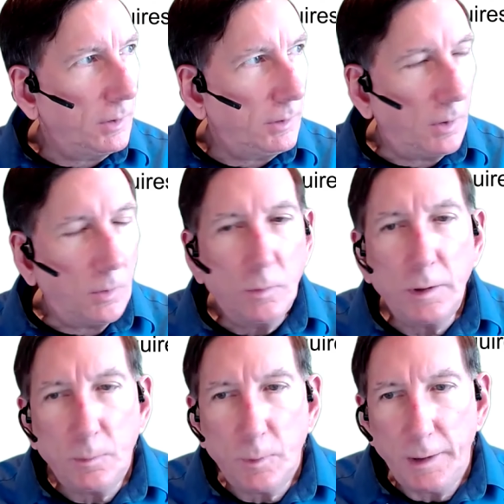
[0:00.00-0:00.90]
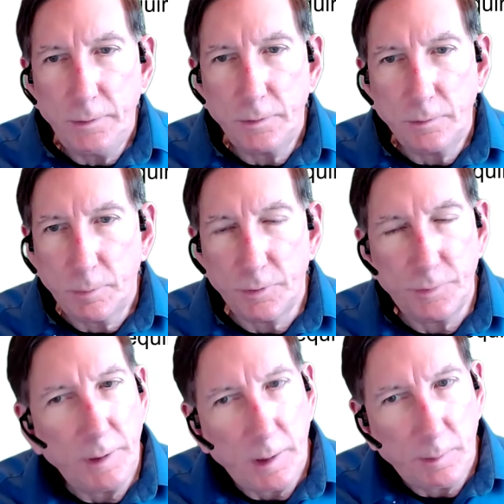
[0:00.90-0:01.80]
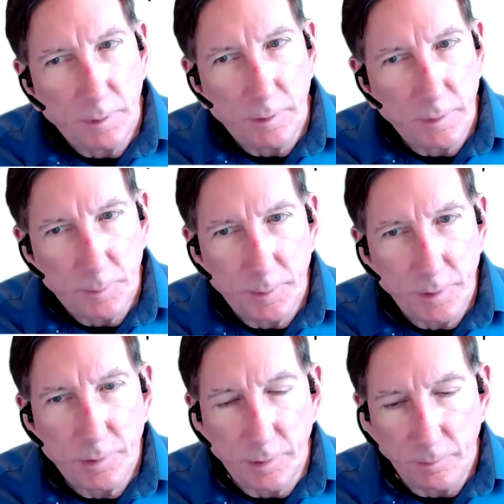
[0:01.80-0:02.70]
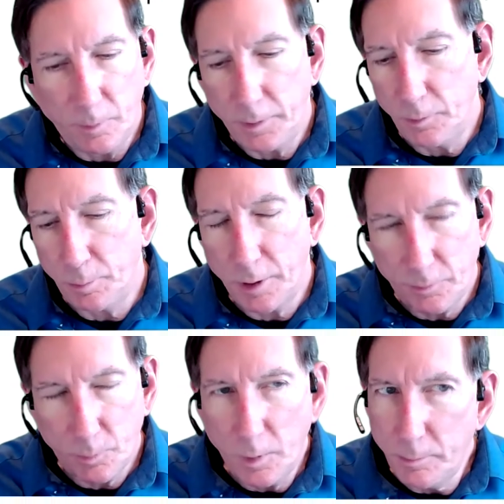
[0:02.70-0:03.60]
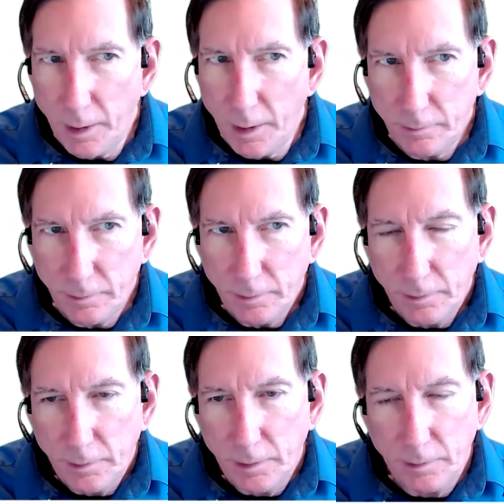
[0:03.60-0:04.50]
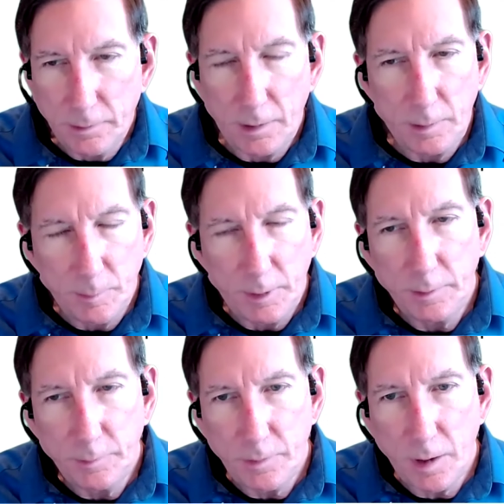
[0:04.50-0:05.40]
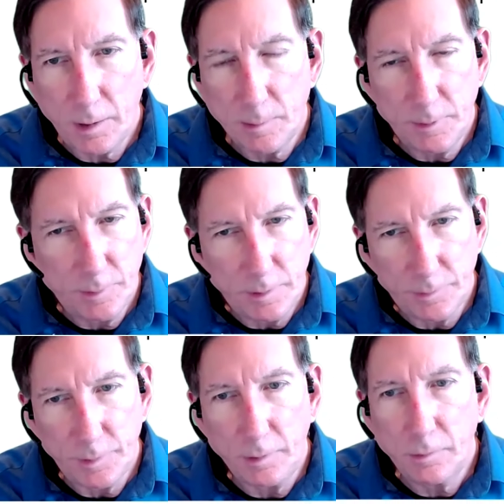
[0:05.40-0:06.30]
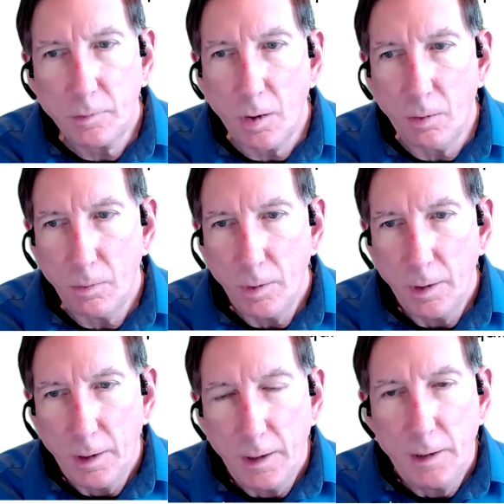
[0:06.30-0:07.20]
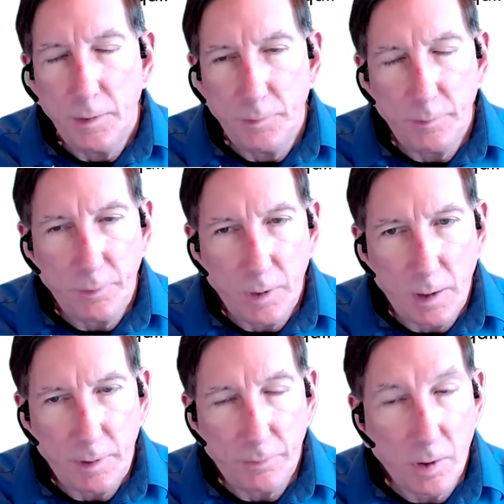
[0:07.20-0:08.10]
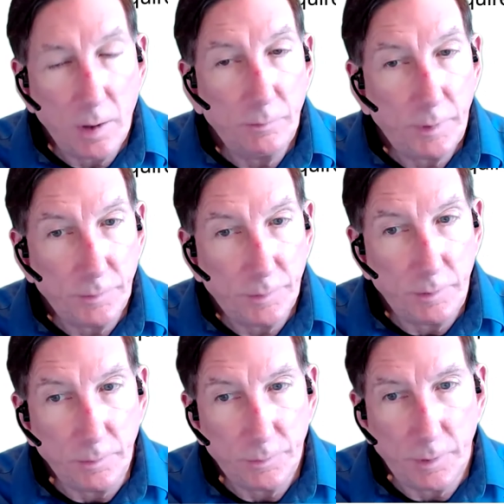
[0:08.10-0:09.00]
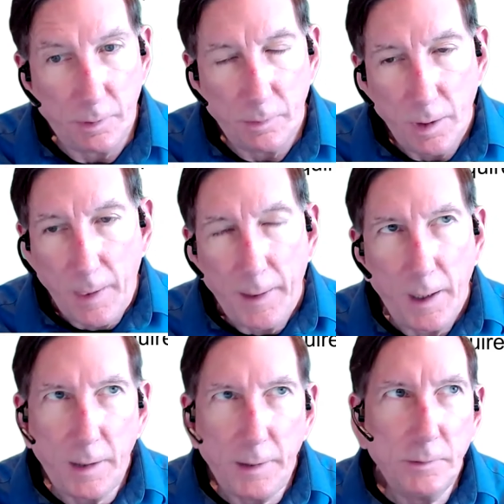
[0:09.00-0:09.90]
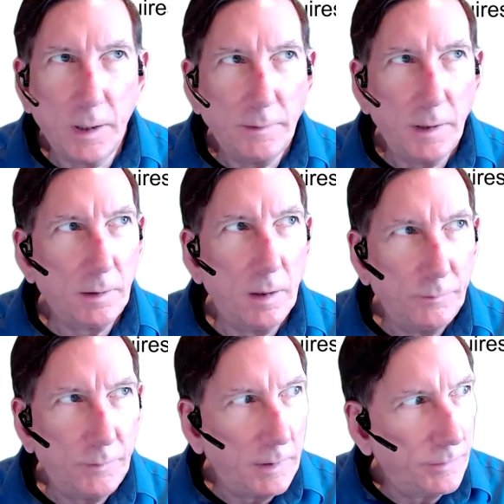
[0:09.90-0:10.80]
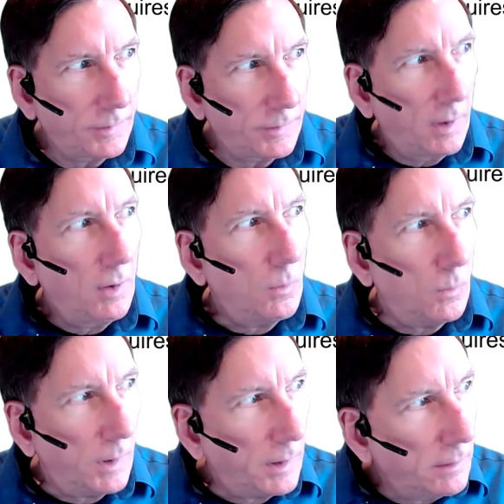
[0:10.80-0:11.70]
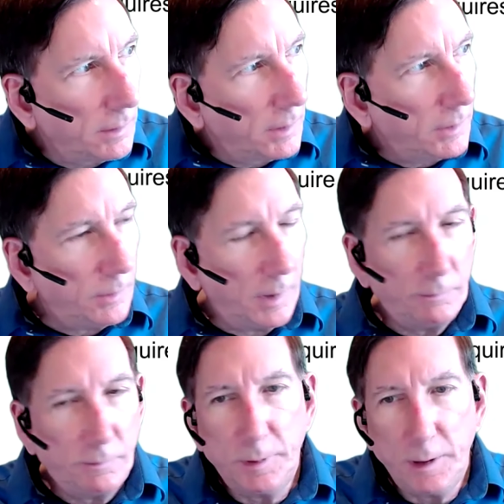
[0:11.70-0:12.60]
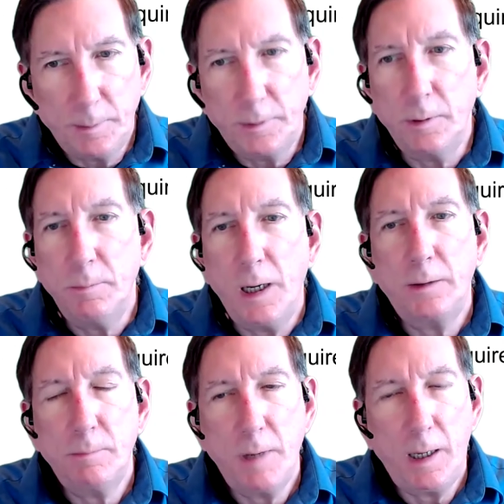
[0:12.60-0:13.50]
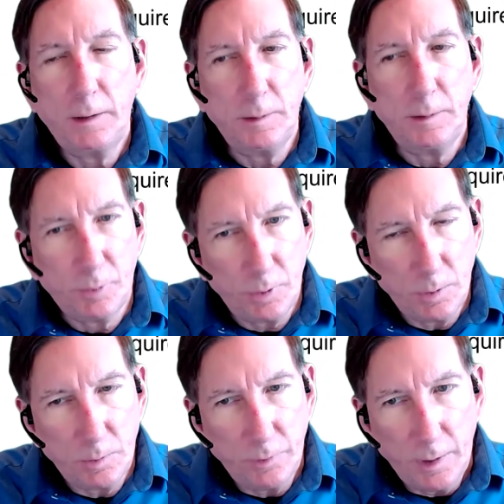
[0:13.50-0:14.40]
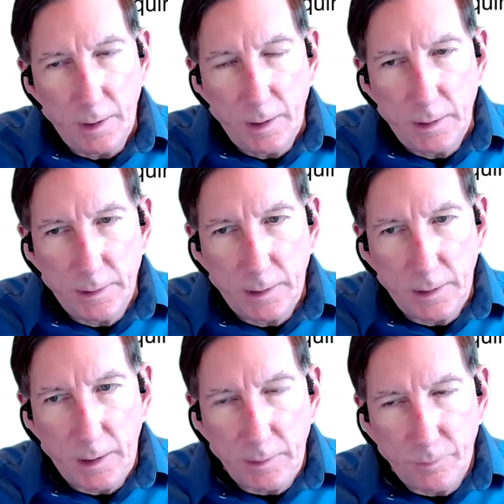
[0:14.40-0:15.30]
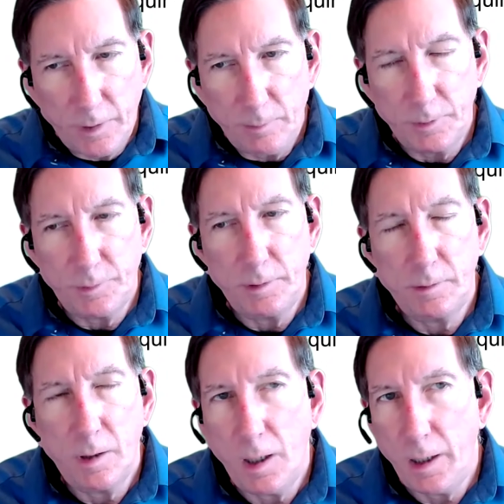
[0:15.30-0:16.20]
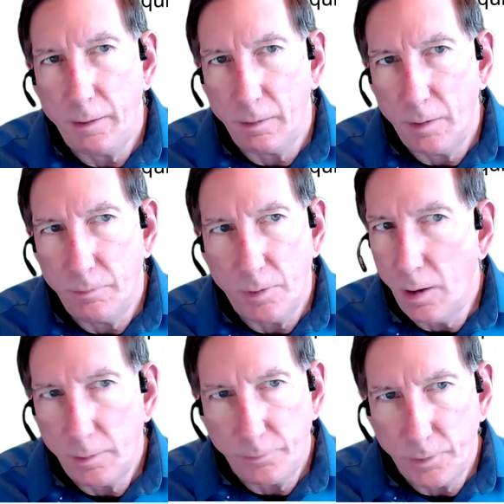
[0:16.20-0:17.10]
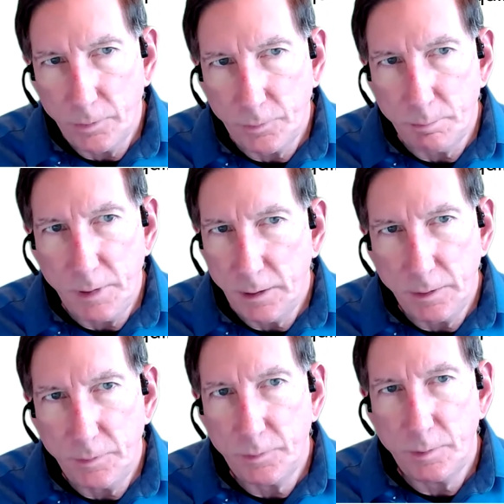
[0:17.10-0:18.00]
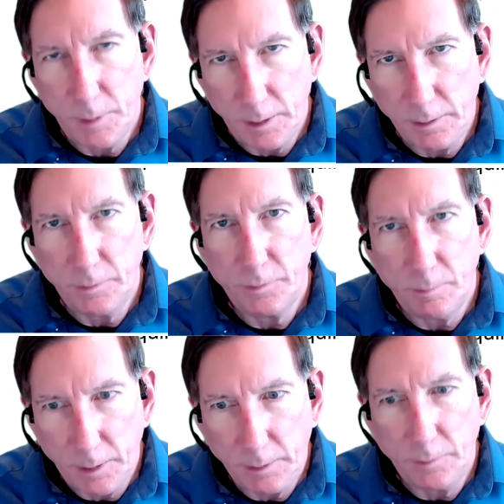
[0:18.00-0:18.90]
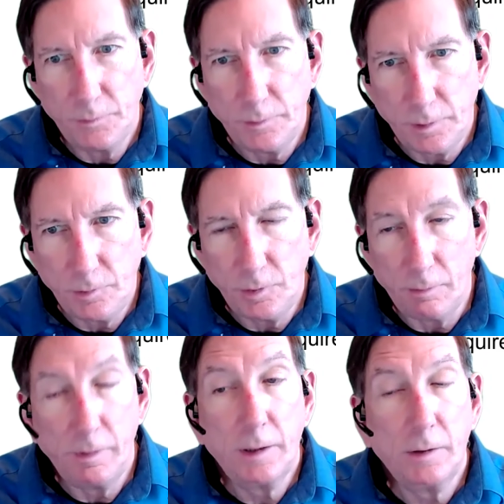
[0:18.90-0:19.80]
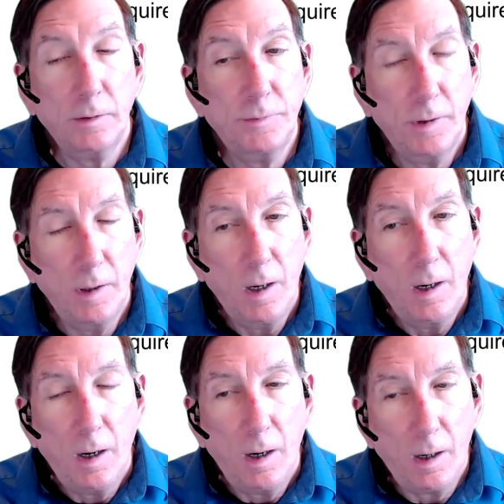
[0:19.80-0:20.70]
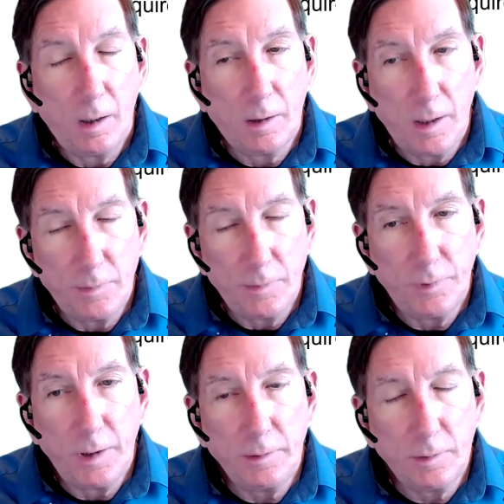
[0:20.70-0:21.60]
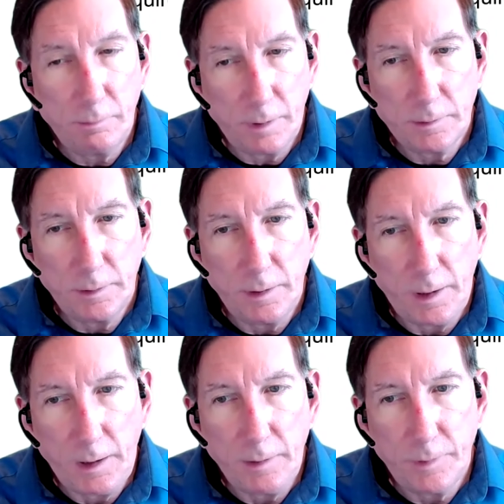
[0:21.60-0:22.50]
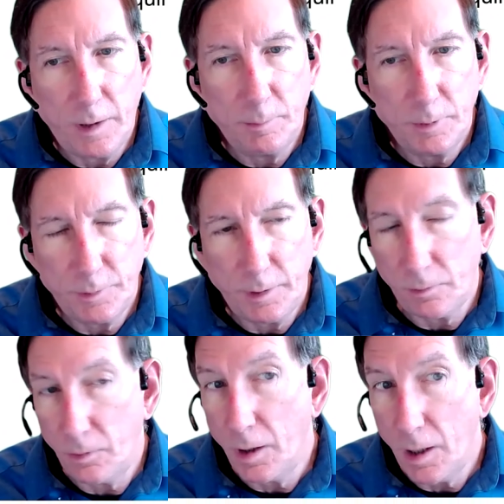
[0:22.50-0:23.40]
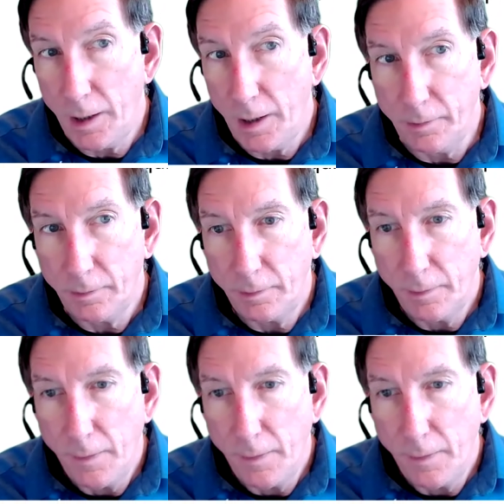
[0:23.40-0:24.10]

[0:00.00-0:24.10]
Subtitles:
The only way you can proceed with a disposition where you press one button and delete millions of documents in a single go is if you have enough confidence to do so. How do you get that confidence? Well, you have to be able to mathematically prove that 85% or higher of all of those millions and millions and millions of digital records are classified correctly to 85% or higher.